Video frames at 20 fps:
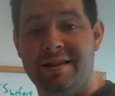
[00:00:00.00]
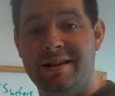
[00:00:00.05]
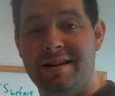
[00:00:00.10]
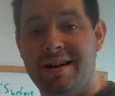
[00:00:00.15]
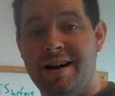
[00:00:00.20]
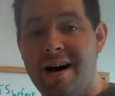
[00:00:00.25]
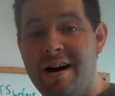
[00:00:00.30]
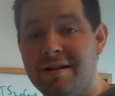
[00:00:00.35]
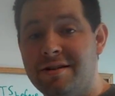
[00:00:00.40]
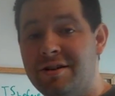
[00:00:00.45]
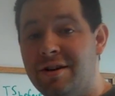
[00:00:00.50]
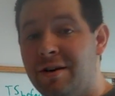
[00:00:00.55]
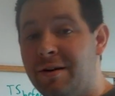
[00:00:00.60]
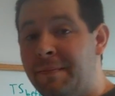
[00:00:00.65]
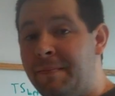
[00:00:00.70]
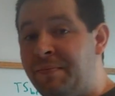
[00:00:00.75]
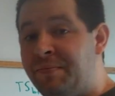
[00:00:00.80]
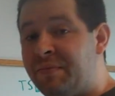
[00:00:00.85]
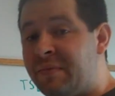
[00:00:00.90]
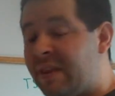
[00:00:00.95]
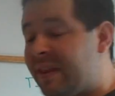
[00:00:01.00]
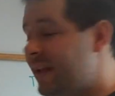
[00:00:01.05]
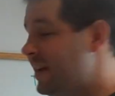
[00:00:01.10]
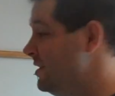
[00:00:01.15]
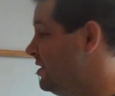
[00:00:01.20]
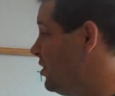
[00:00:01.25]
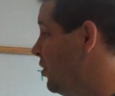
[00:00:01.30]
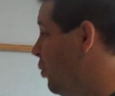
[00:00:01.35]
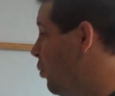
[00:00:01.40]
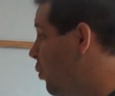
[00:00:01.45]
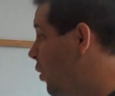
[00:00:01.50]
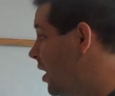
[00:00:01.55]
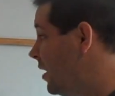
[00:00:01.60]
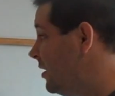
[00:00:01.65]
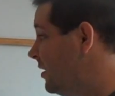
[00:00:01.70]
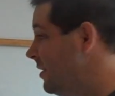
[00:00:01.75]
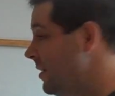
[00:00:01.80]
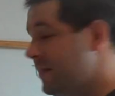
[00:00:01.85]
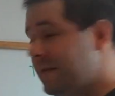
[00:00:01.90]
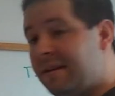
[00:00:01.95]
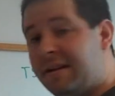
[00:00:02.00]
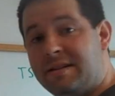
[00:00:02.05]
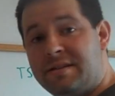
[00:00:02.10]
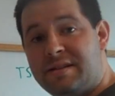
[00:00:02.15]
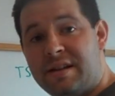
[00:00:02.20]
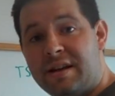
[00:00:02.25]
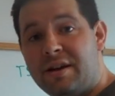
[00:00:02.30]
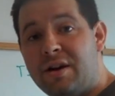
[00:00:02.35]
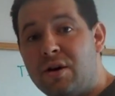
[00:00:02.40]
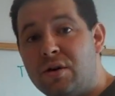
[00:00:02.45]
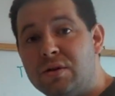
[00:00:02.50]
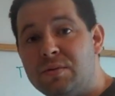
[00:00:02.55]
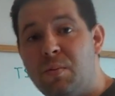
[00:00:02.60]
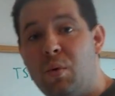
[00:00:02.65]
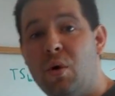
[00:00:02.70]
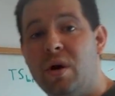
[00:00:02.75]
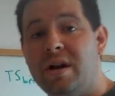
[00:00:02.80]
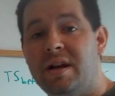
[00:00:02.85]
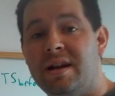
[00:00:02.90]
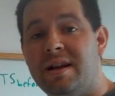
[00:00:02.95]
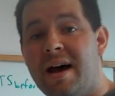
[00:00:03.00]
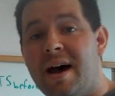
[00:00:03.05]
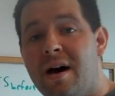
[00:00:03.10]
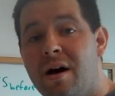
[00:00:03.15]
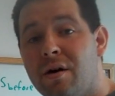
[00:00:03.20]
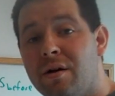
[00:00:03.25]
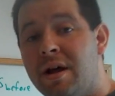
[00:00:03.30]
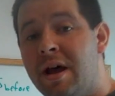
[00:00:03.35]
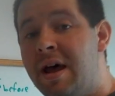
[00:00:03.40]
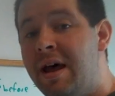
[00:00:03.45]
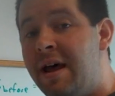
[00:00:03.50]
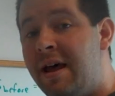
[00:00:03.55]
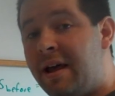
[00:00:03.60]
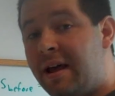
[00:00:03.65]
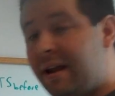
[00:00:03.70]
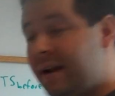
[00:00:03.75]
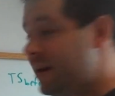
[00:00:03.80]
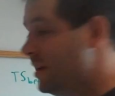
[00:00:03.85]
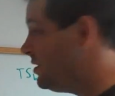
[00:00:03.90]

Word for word: on the doctor. And so one of the things that Coase pointed out in